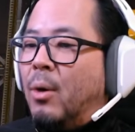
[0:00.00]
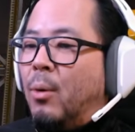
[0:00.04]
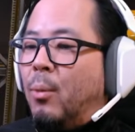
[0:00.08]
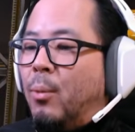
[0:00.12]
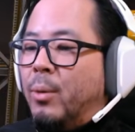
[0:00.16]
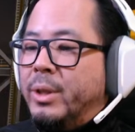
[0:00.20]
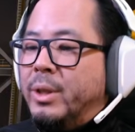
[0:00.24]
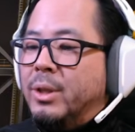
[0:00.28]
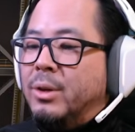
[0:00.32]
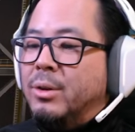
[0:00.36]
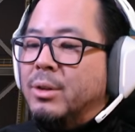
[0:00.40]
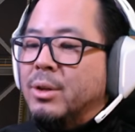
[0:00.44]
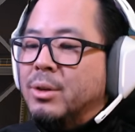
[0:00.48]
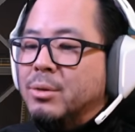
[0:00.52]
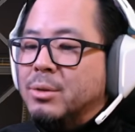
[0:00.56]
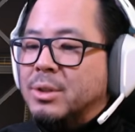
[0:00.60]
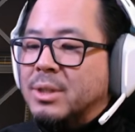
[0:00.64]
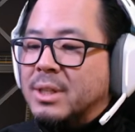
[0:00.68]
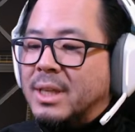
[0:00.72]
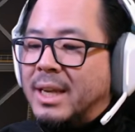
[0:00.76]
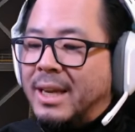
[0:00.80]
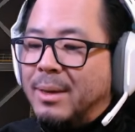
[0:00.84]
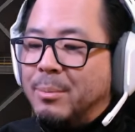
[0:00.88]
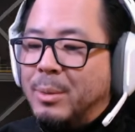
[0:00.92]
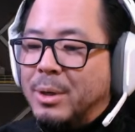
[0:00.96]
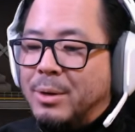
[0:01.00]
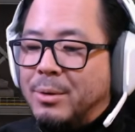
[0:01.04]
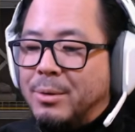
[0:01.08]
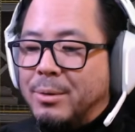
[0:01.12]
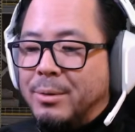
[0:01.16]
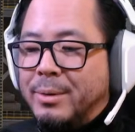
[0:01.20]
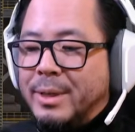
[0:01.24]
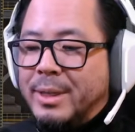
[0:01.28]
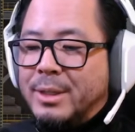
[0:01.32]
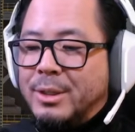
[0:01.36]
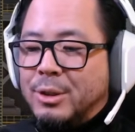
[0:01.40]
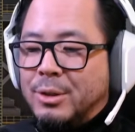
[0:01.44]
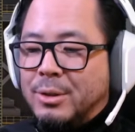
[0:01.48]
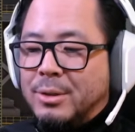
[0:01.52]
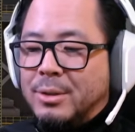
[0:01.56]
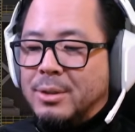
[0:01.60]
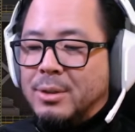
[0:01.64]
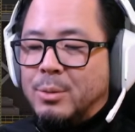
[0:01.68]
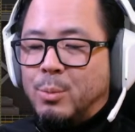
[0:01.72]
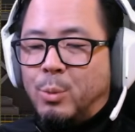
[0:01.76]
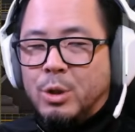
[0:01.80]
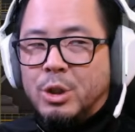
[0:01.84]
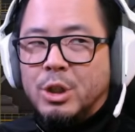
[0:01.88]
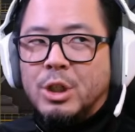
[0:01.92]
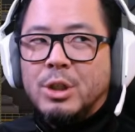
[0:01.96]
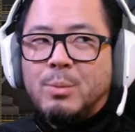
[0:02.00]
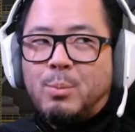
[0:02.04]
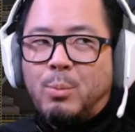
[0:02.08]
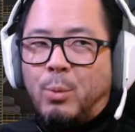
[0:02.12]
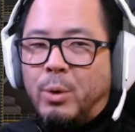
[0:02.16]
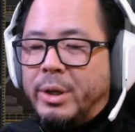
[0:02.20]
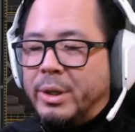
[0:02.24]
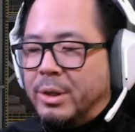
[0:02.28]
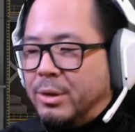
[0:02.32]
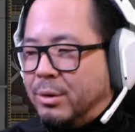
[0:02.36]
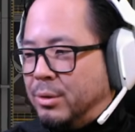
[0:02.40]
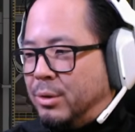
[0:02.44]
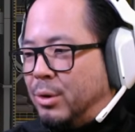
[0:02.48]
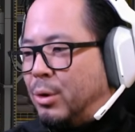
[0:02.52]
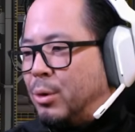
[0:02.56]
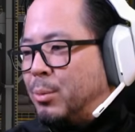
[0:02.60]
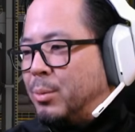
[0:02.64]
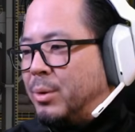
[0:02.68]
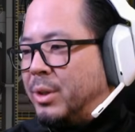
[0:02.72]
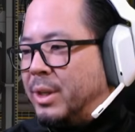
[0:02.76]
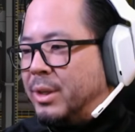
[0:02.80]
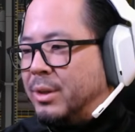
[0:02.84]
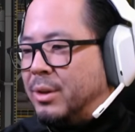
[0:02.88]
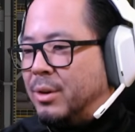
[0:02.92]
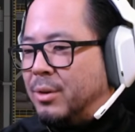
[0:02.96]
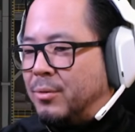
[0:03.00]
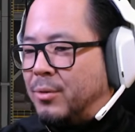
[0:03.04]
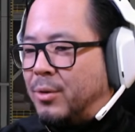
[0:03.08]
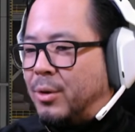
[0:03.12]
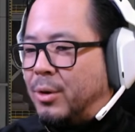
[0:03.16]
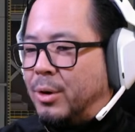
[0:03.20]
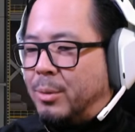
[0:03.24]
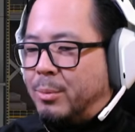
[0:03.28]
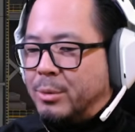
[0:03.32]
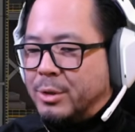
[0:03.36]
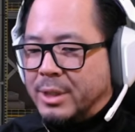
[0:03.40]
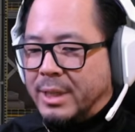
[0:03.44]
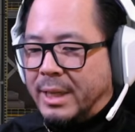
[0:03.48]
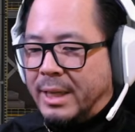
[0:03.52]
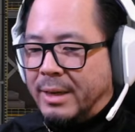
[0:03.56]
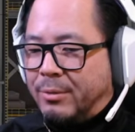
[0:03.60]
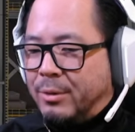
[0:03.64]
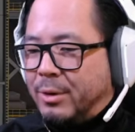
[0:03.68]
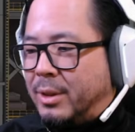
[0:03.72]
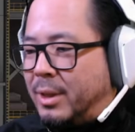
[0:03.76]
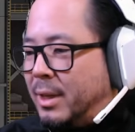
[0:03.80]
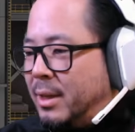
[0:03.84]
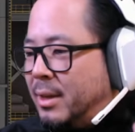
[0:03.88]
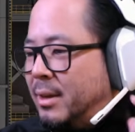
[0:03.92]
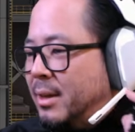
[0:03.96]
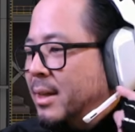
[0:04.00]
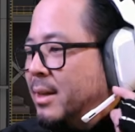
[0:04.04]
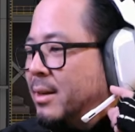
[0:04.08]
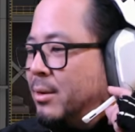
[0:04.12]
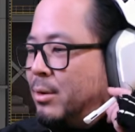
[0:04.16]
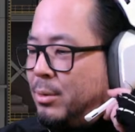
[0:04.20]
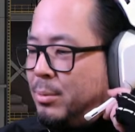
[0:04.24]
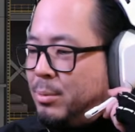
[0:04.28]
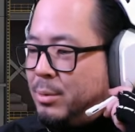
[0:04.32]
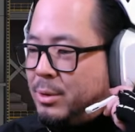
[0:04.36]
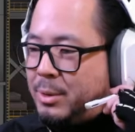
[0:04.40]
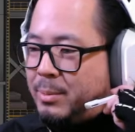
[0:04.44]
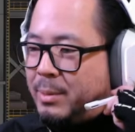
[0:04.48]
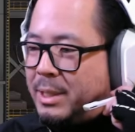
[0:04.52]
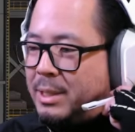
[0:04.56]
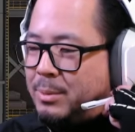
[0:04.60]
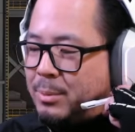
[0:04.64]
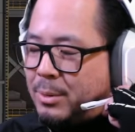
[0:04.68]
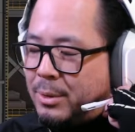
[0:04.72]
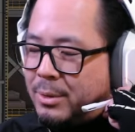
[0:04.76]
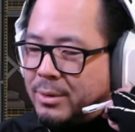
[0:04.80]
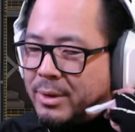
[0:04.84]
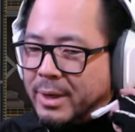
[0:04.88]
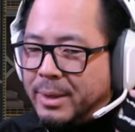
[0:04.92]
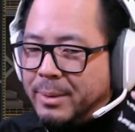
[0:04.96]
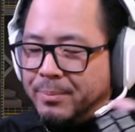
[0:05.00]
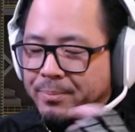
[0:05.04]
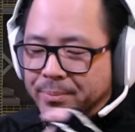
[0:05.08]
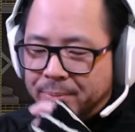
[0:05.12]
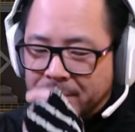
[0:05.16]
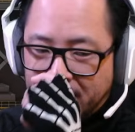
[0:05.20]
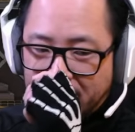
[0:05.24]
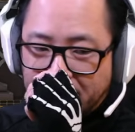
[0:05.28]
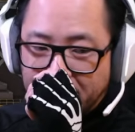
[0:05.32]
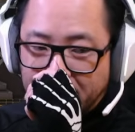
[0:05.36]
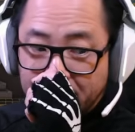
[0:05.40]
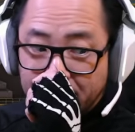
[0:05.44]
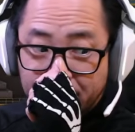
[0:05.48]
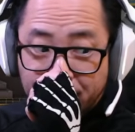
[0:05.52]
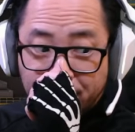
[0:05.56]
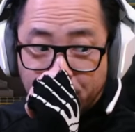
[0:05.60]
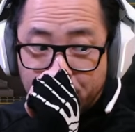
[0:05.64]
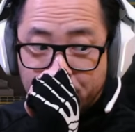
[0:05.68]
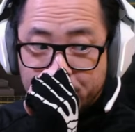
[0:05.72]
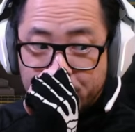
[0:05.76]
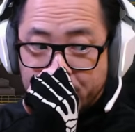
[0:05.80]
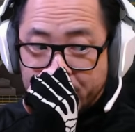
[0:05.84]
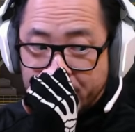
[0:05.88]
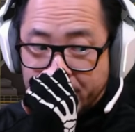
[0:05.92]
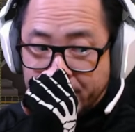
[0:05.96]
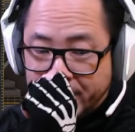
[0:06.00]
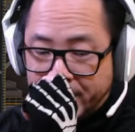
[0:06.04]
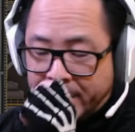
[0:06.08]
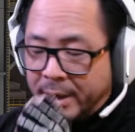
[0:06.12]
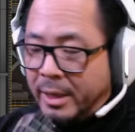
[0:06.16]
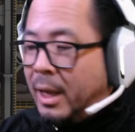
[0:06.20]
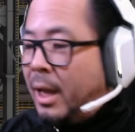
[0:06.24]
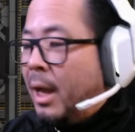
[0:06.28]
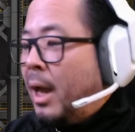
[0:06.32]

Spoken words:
When you use chemical engines, which is what you normally do for almost everything in Kerbal Space Program, unfortunately,